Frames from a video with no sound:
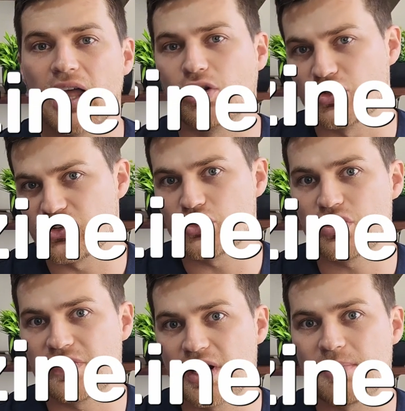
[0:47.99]
and consult
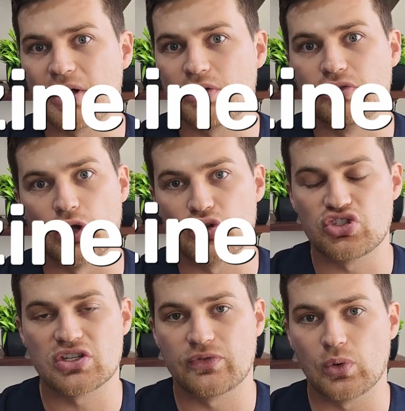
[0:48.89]
your vet about the
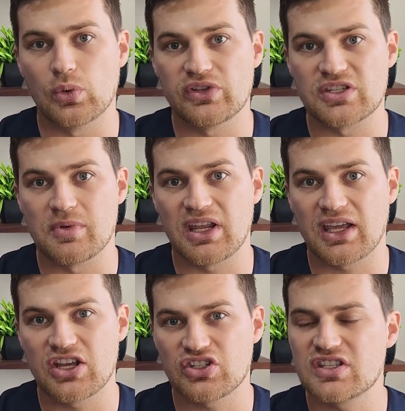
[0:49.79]
dosages for all these
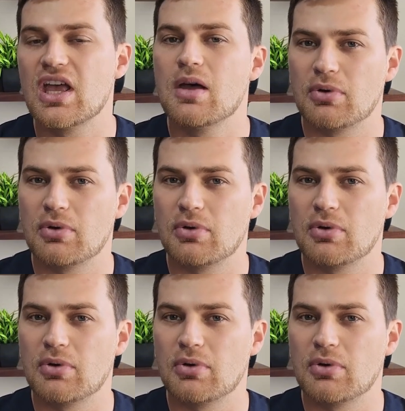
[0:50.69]
medications,